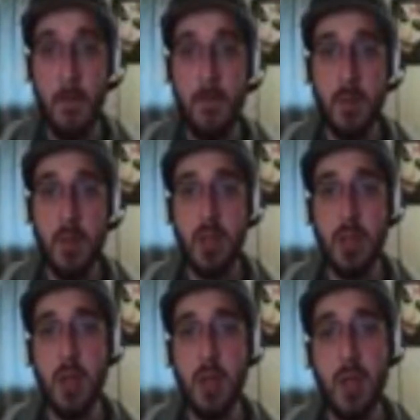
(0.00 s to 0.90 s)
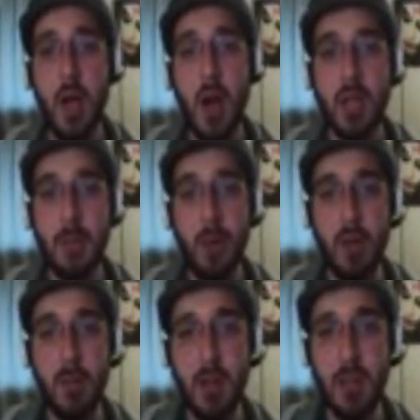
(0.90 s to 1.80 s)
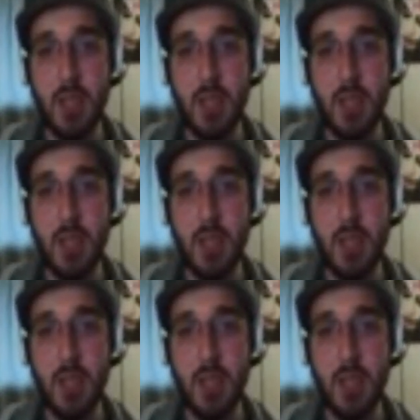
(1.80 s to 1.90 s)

So here we are at the Pokemon Center.